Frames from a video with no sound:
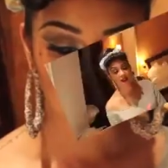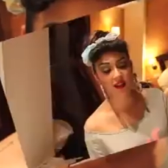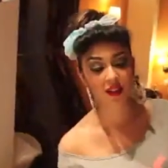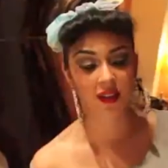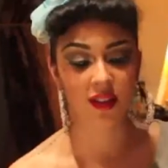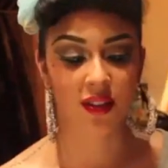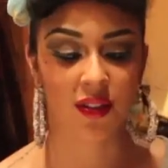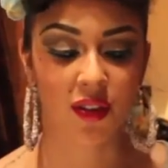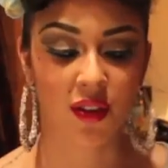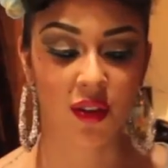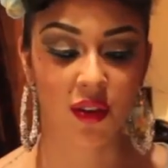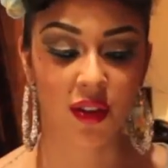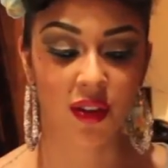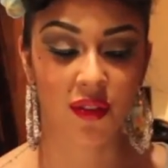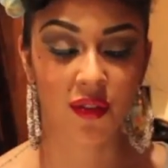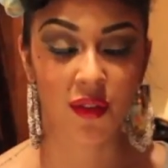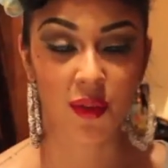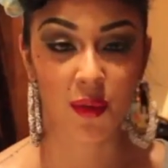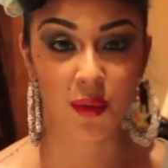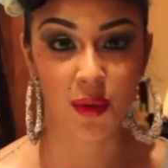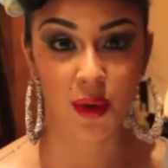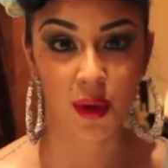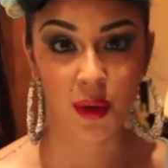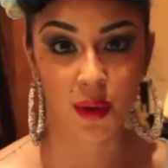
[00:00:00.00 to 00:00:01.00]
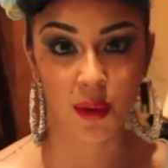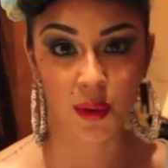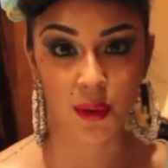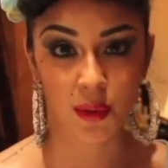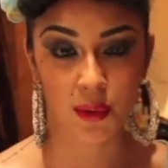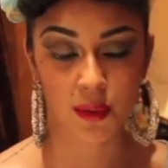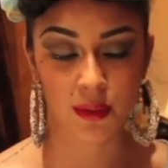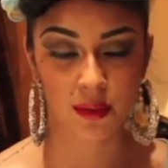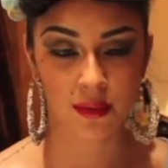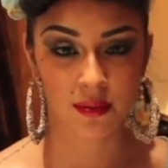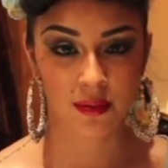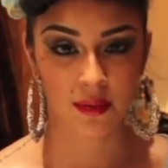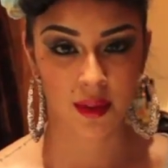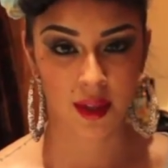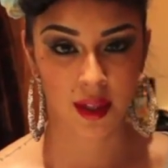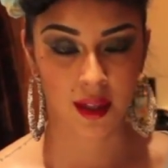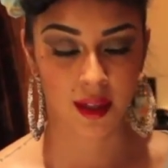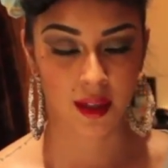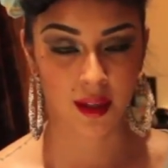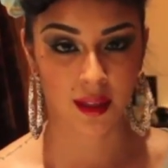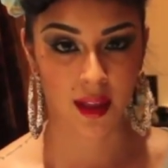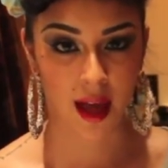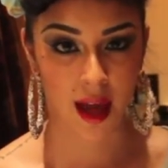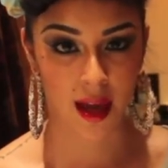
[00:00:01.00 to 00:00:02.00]
You know, if you know
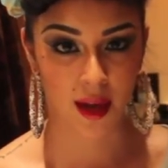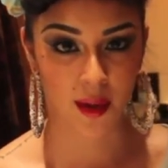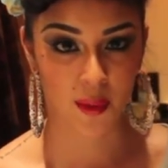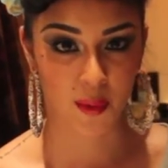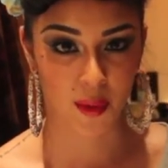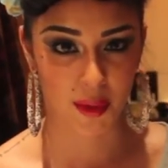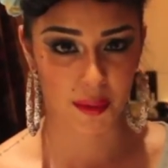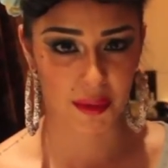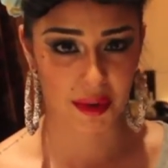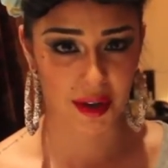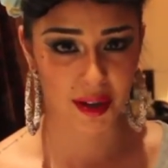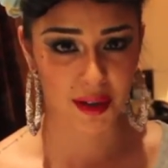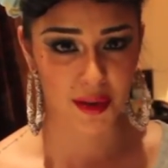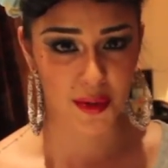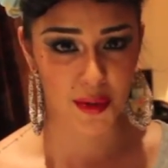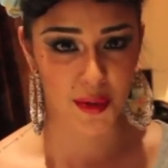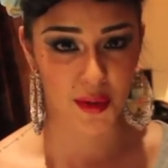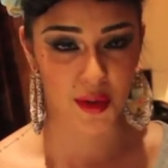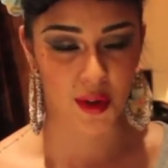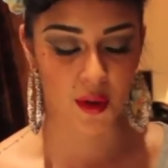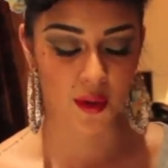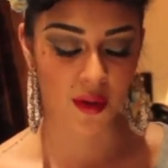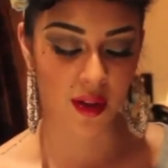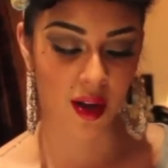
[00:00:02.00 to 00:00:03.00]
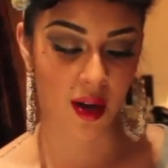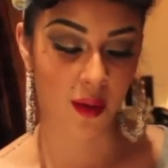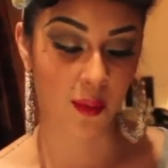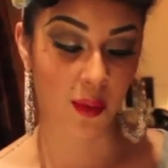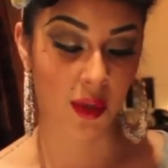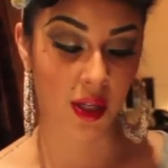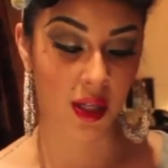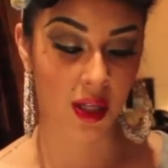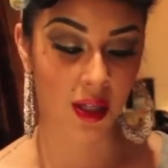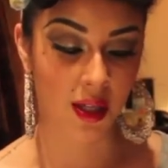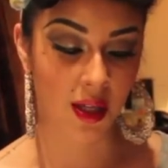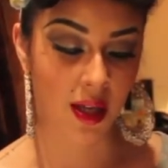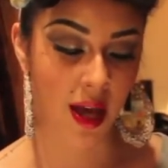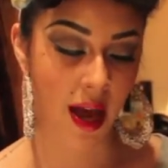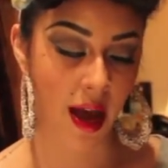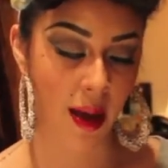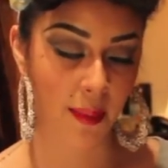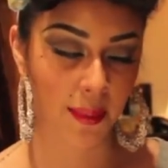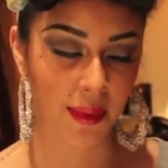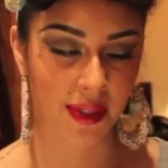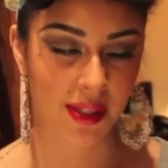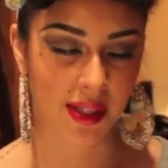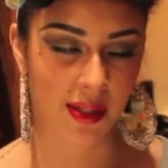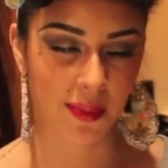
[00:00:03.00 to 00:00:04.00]
any Latin women, you know that we
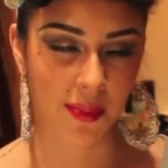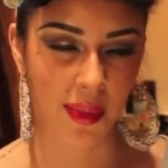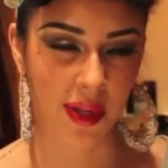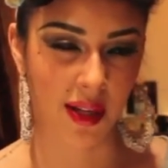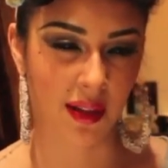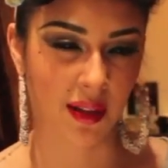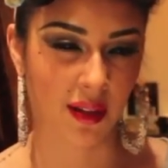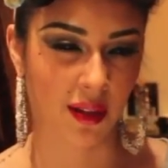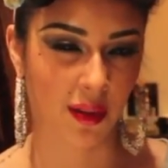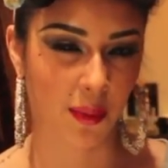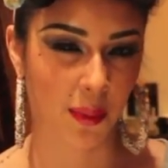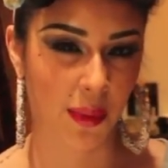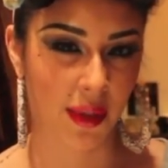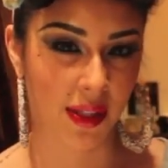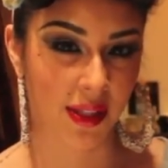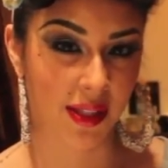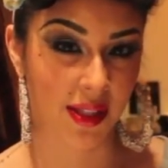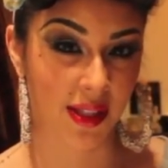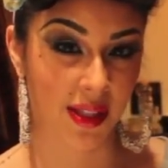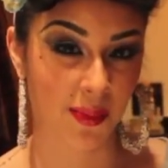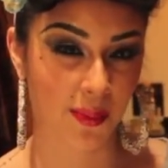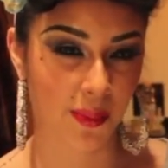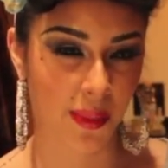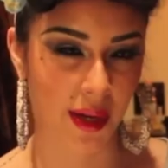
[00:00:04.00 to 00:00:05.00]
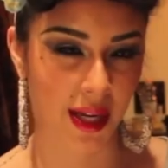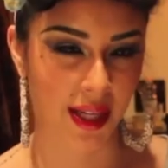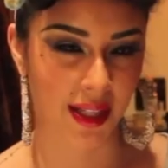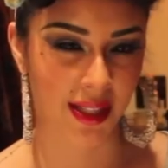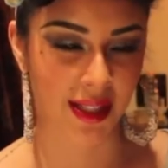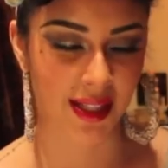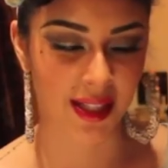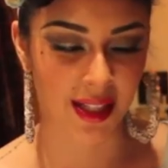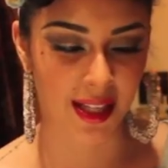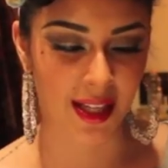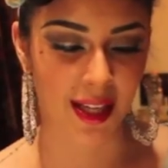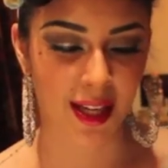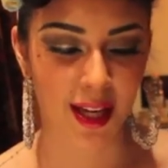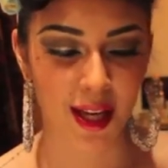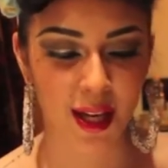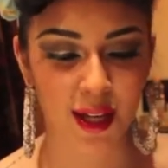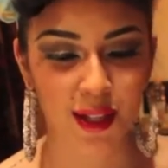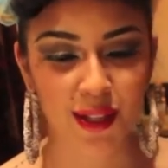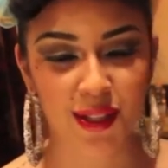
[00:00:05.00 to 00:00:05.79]
happen to be a little bit spicy.